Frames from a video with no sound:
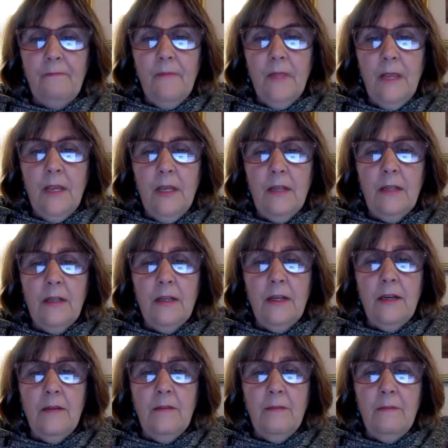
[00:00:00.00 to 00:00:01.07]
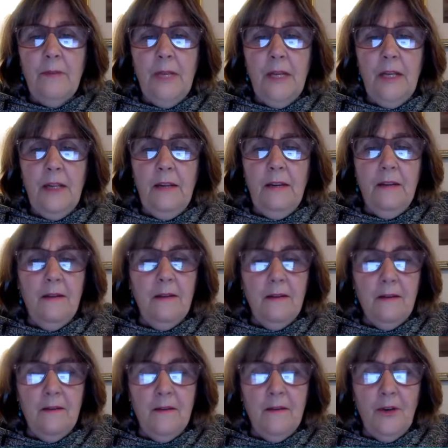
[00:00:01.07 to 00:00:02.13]
And Penny
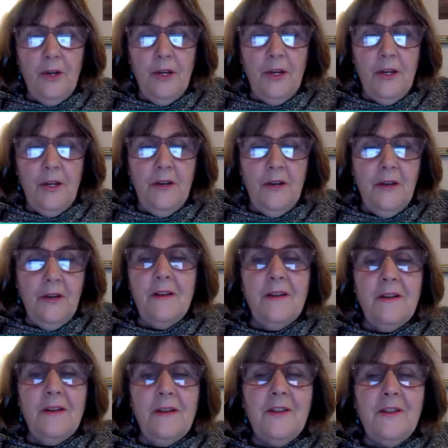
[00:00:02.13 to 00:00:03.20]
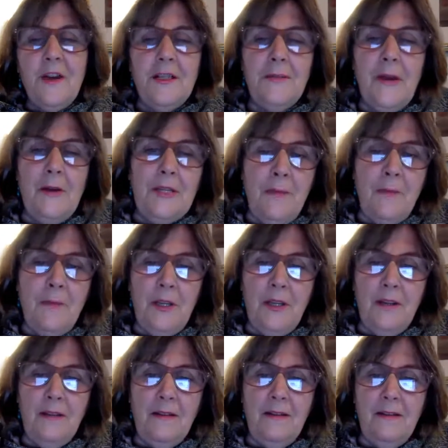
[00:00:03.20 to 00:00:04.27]
Norke talked about
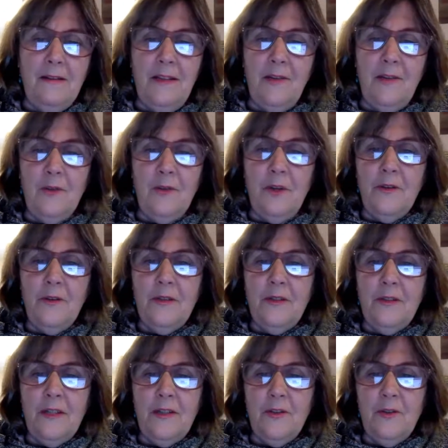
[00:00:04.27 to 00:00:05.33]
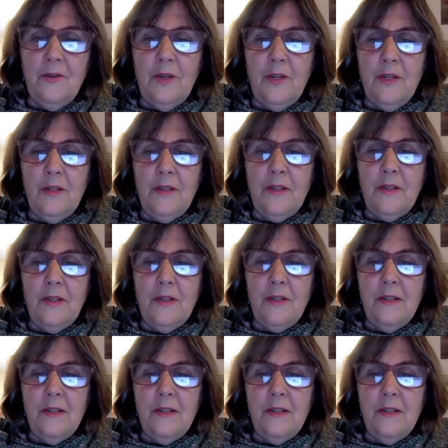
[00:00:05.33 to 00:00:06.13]
tapping and oils, essential oils.